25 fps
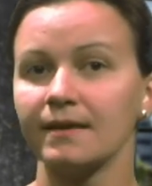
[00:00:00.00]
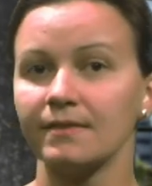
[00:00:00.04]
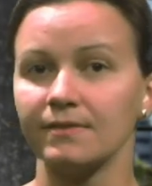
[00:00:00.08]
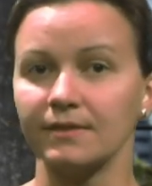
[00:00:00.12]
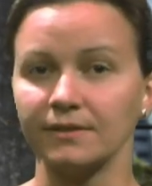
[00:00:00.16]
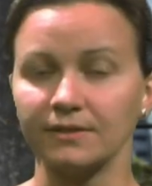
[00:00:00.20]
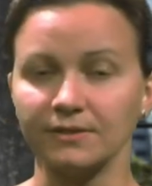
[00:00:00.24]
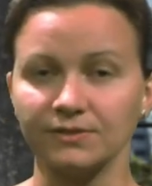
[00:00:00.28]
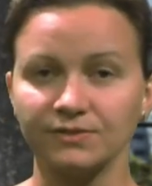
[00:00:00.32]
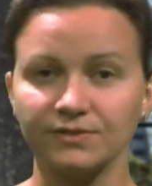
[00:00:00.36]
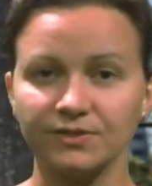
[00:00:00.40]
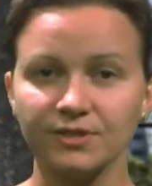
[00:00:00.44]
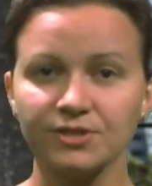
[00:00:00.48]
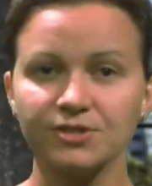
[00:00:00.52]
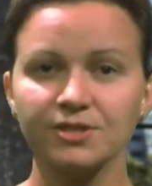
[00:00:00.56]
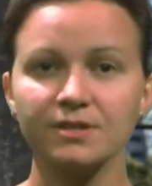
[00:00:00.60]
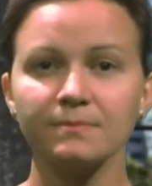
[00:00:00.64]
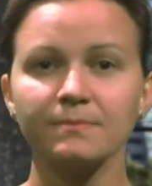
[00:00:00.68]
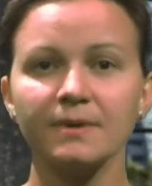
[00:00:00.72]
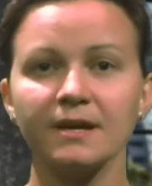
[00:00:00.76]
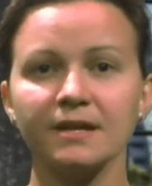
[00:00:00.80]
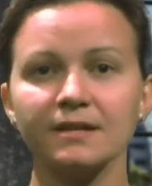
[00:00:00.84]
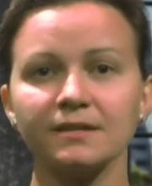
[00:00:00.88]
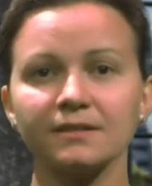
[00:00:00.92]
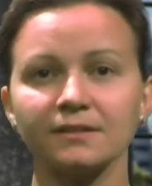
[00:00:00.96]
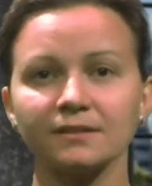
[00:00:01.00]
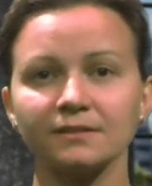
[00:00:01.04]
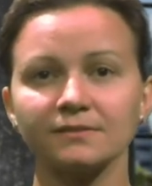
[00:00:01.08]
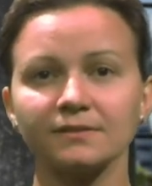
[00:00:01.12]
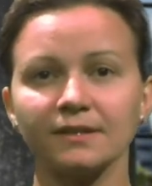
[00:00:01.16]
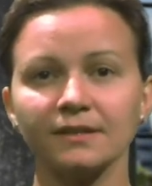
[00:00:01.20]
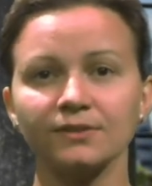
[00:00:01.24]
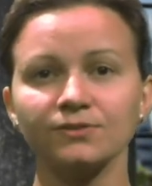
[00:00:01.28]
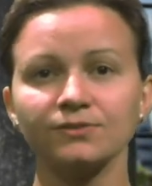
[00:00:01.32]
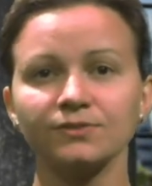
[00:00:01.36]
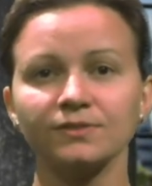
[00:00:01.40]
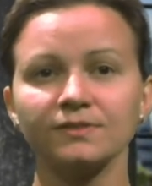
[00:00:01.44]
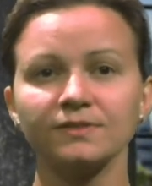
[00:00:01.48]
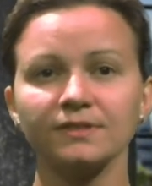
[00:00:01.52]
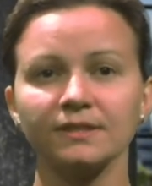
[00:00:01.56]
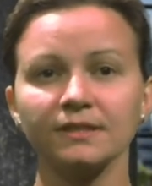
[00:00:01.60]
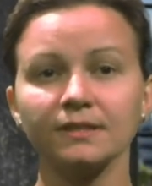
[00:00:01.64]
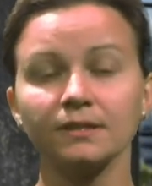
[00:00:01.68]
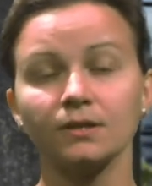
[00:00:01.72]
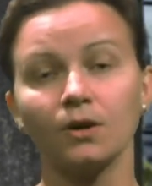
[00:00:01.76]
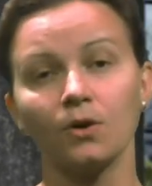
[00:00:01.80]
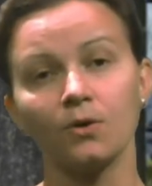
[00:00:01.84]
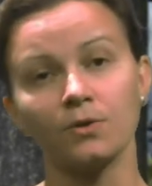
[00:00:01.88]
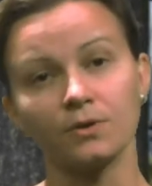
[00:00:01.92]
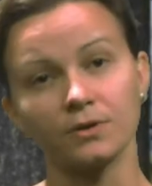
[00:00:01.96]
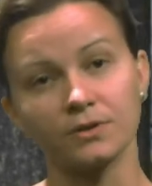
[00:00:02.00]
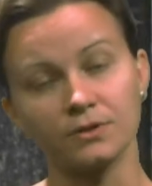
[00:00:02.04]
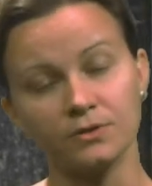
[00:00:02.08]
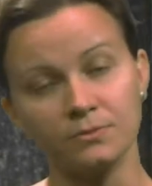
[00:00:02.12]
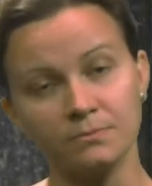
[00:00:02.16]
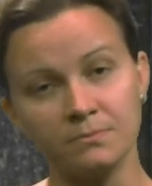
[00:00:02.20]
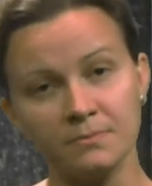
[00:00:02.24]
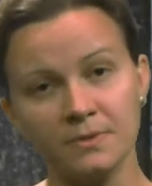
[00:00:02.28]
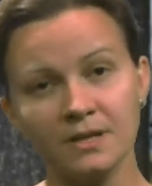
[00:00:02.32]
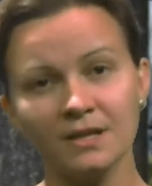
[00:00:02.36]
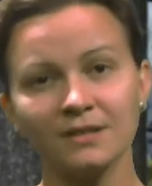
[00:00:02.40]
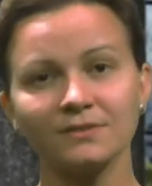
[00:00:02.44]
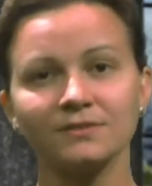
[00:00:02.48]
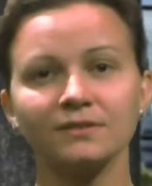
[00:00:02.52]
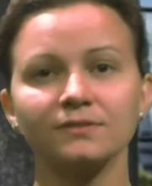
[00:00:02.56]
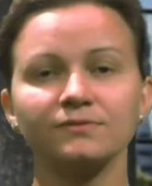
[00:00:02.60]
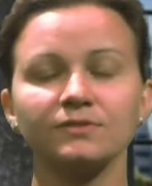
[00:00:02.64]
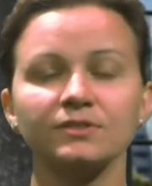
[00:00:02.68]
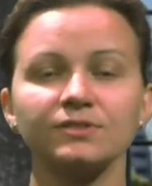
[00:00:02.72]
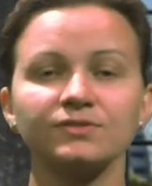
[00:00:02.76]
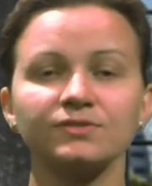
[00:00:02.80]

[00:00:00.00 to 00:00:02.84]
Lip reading: The decision maker density or cumulative